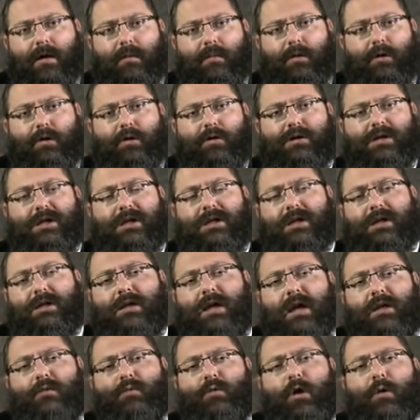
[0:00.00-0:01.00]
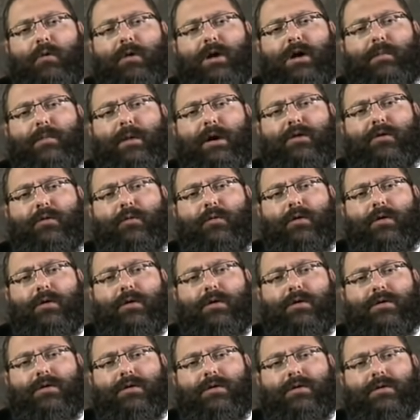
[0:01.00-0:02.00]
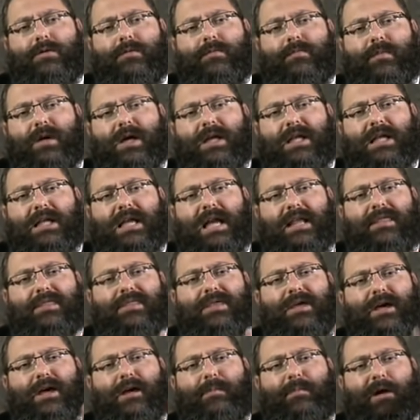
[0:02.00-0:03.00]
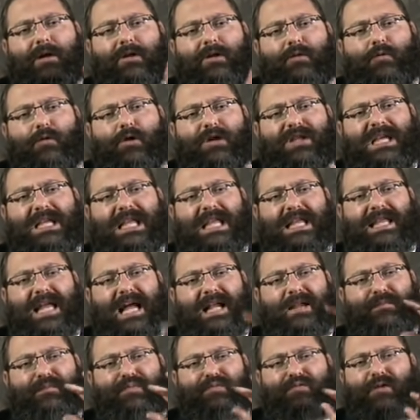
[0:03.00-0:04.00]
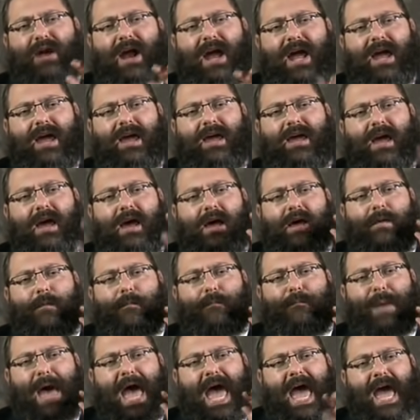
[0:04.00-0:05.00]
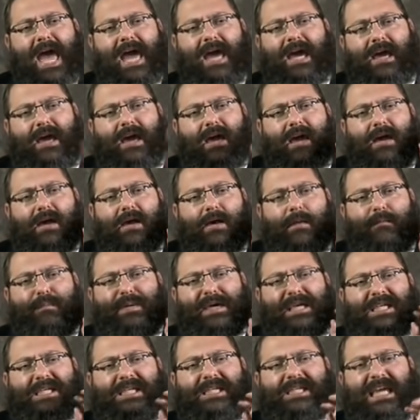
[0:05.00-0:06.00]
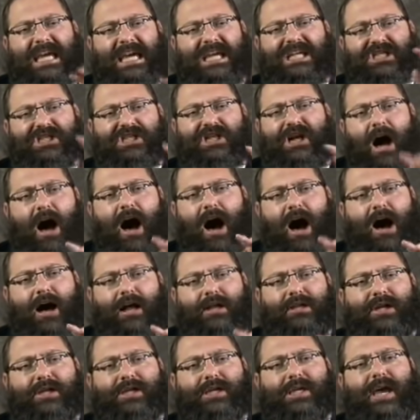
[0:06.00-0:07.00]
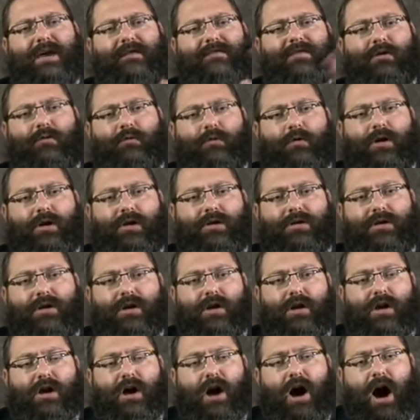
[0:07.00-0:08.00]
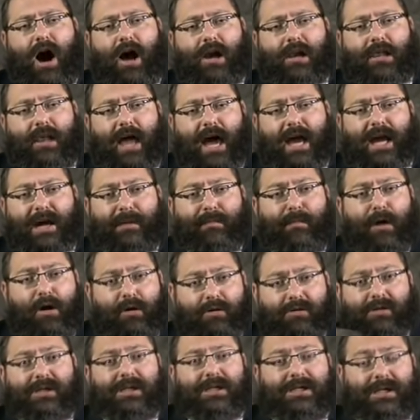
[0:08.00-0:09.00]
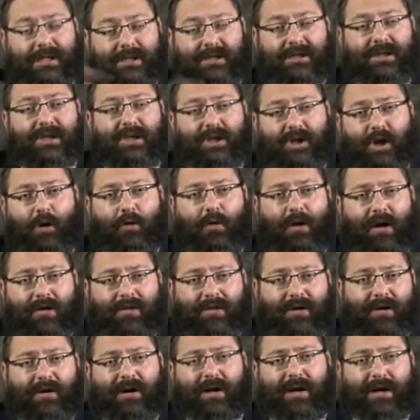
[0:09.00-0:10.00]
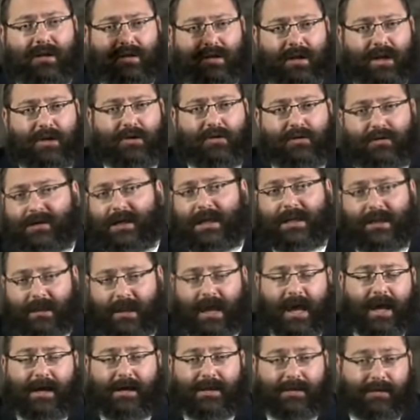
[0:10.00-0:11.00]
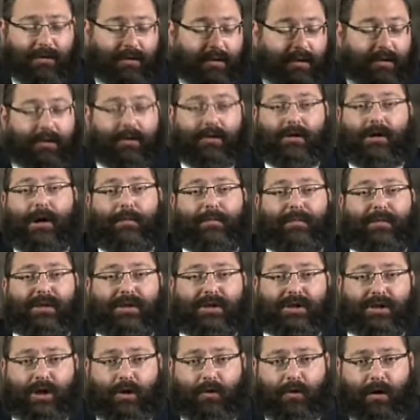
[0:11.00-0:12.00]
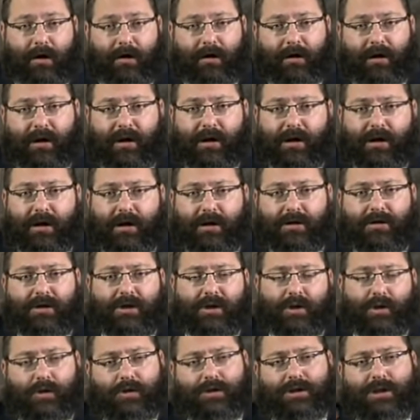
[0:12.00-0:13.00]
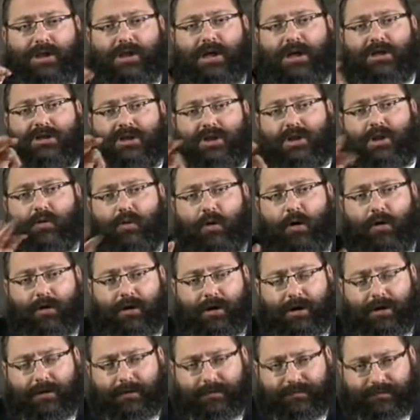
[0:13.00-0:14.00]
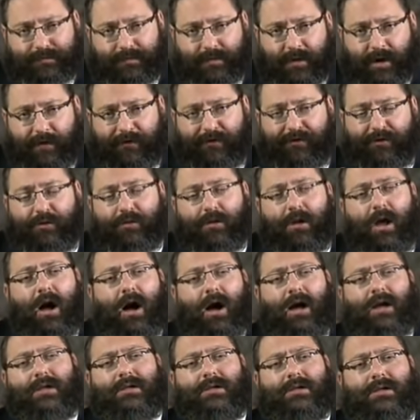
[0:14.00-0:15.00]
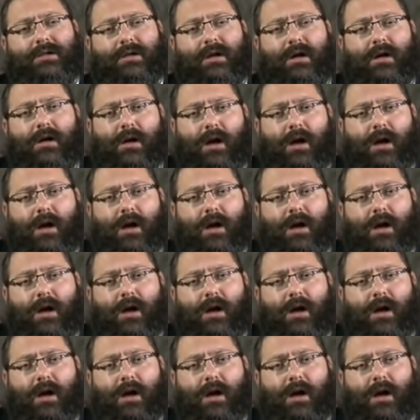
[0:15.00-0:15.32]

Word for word: Because he did not worry about the world. He did not think about the world. He did not pray, beg, beseech God to save the world. Unlike Moses, as the Zohar there continues at length, you can look it up in the Zohar, in the sources I just quoted, a few lines.